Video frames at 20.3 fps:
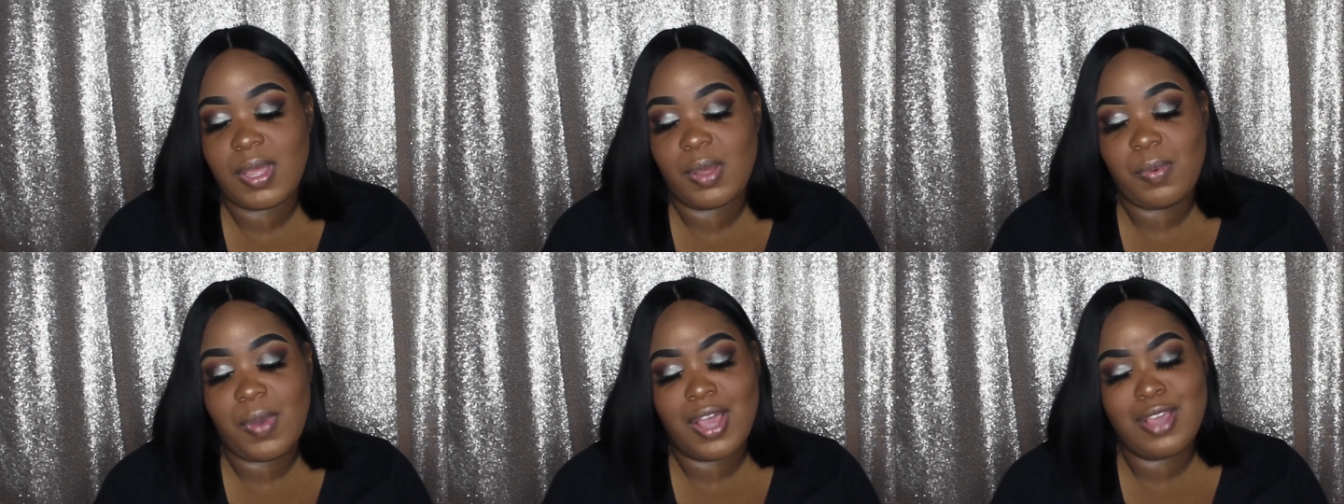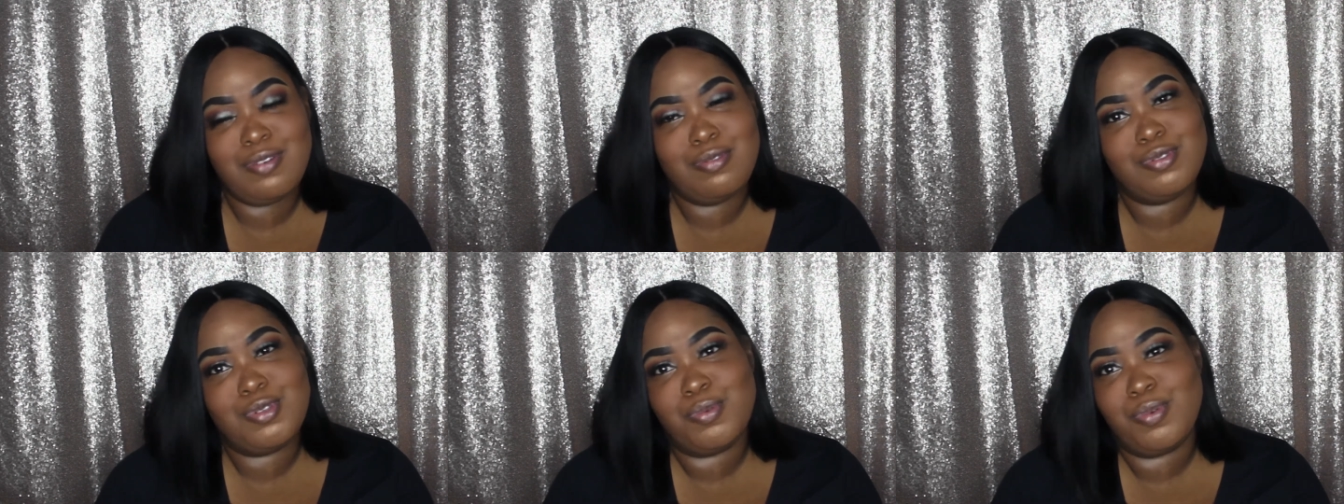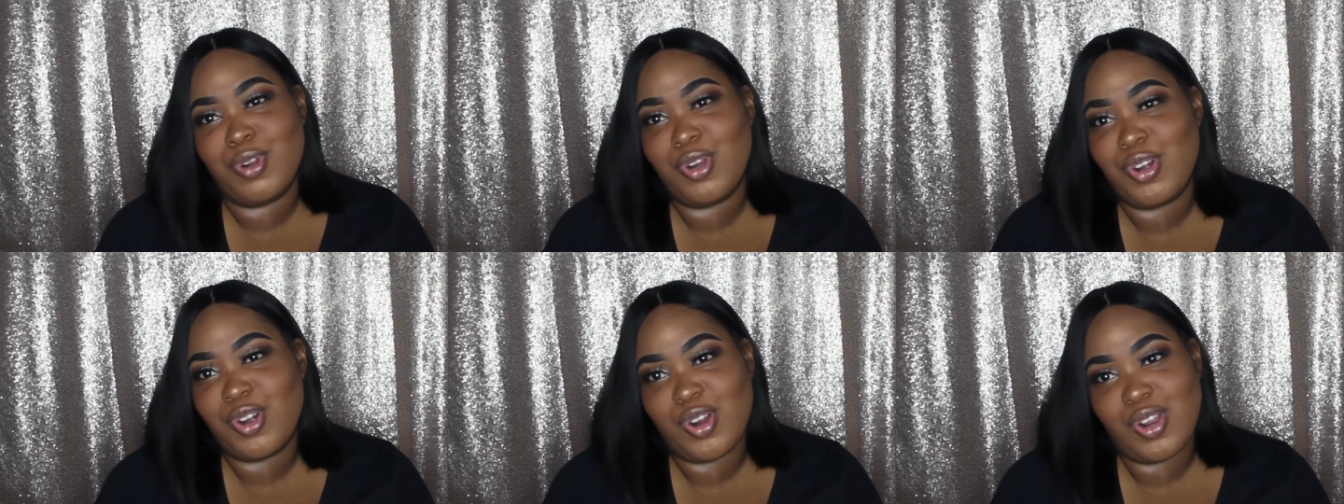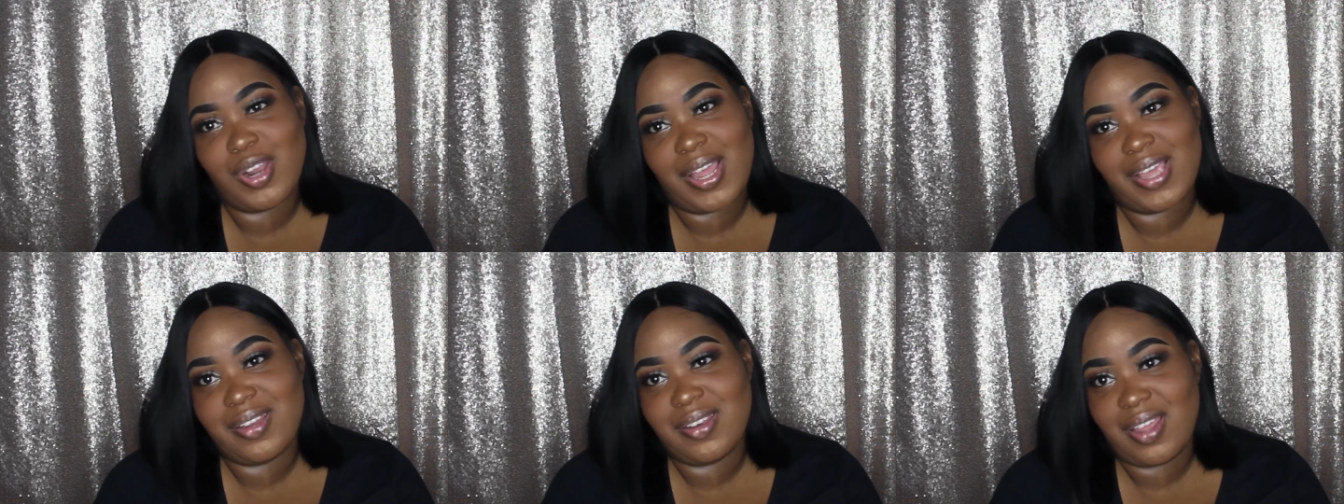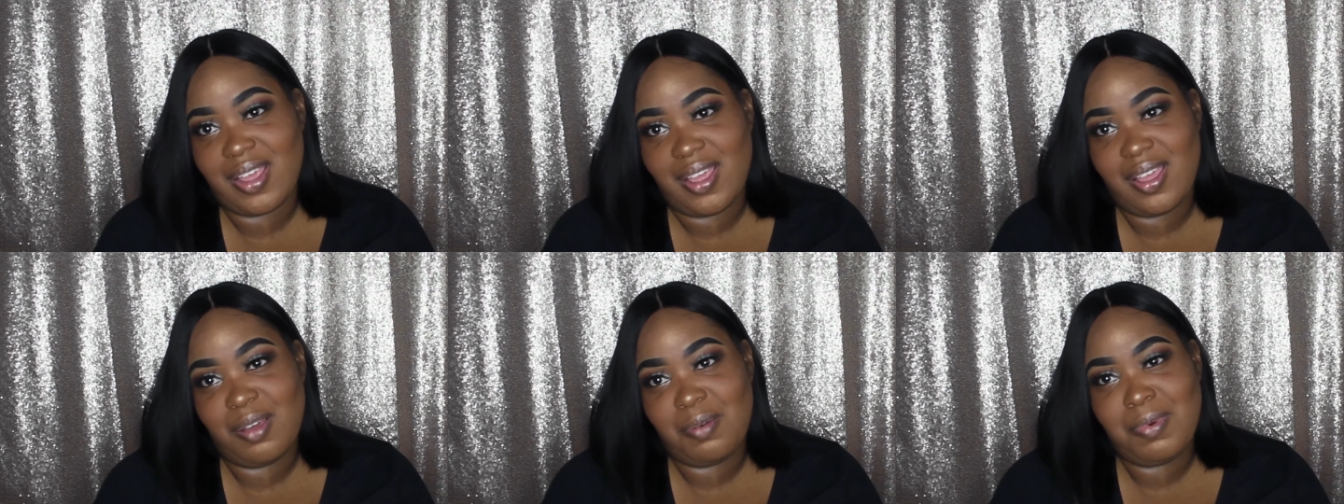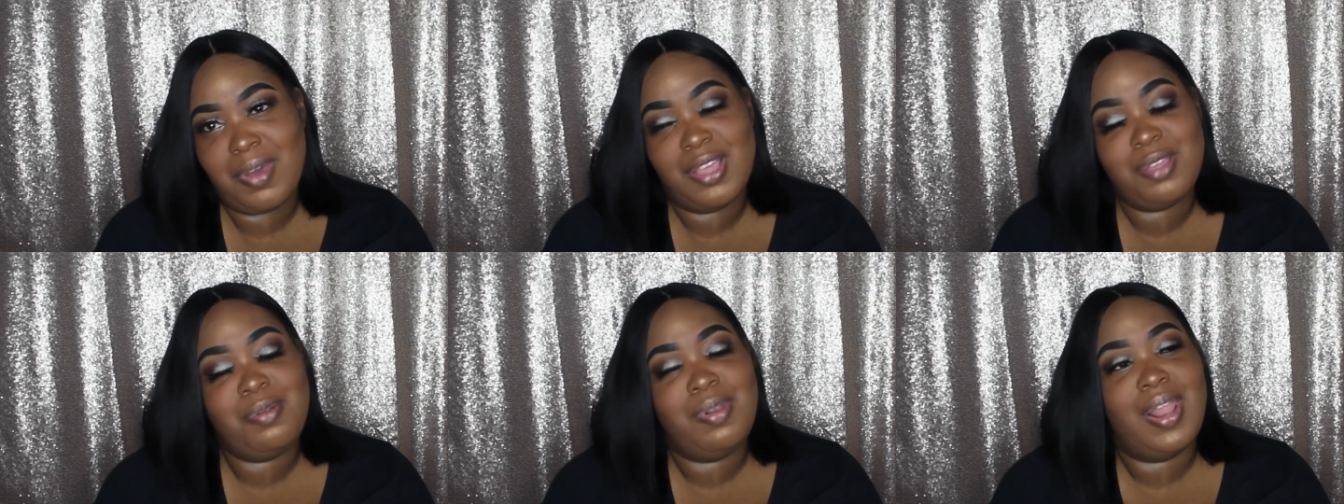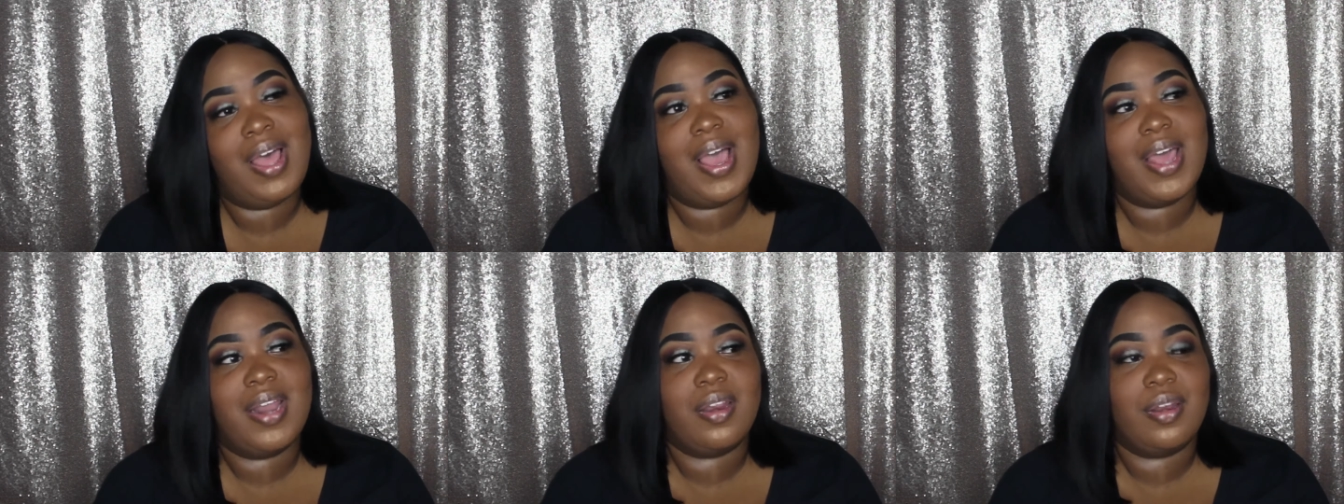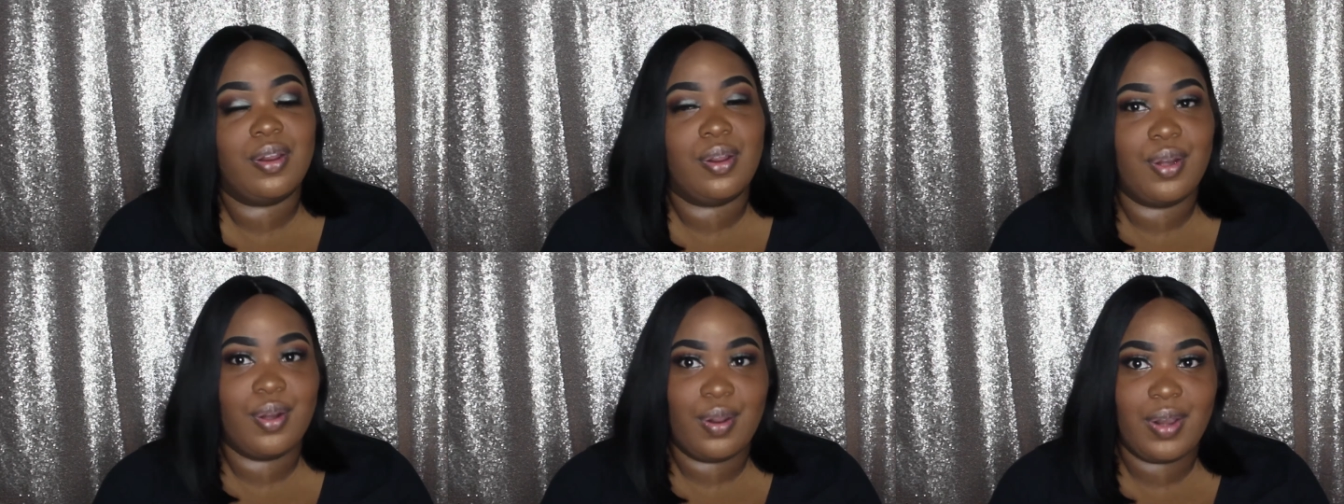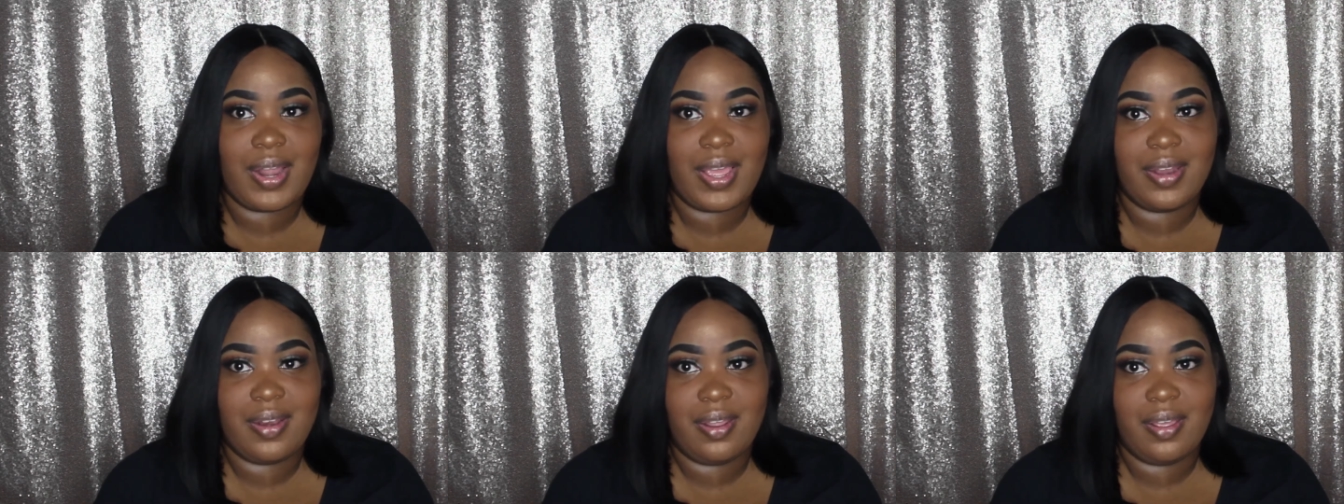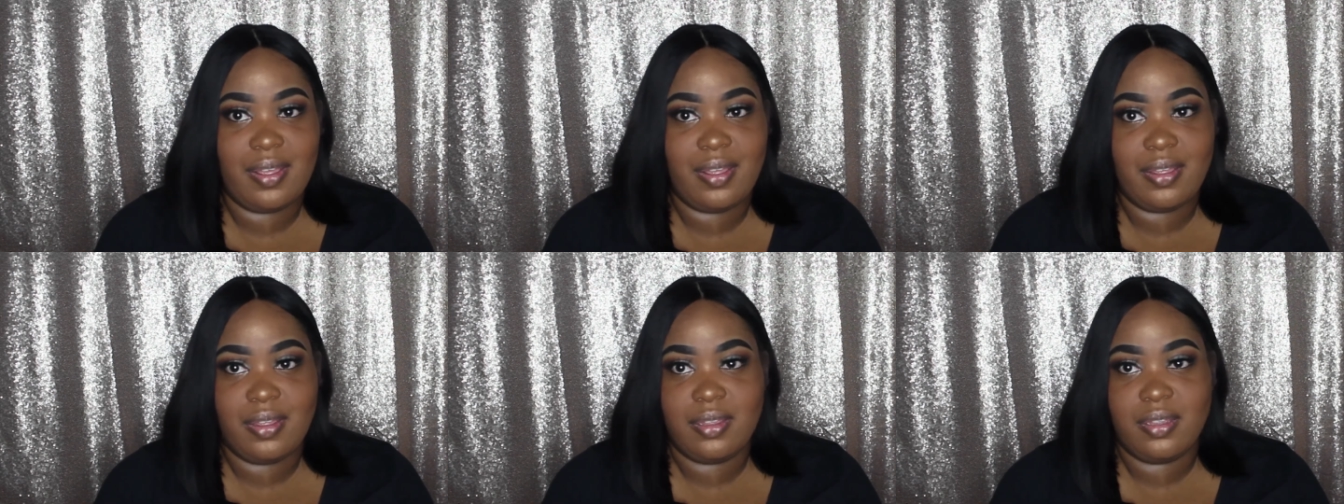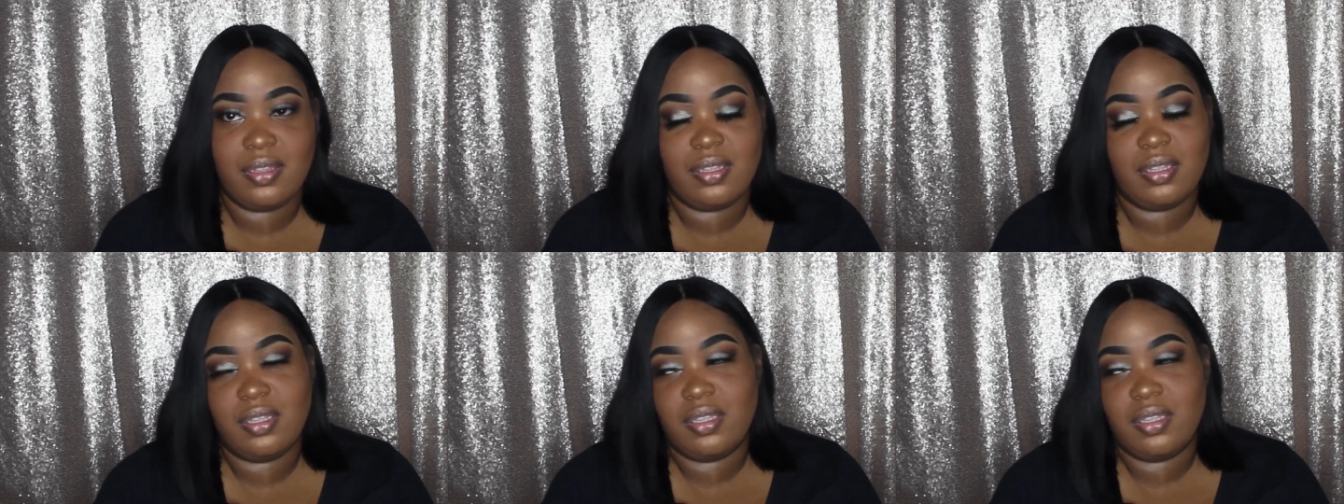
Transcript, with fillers: Like, why you do the girl like that? Why you lie to the girl like that?